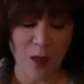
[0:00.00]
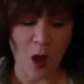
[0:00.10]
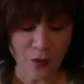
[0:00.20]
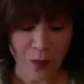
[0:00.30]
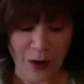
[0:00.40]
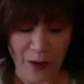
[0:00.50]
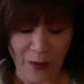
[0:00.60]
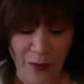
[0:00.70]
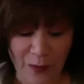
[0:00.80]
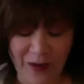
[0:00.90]
Also
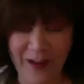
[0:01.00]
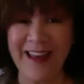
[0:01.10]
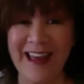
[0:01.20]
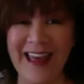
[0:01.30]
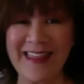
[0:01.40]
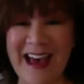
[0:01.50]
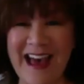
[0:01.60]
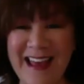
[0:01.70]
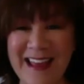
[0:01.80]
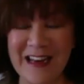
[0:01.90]
know
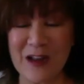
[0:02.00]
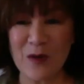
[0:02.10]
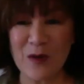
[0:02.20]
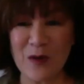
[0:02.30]
that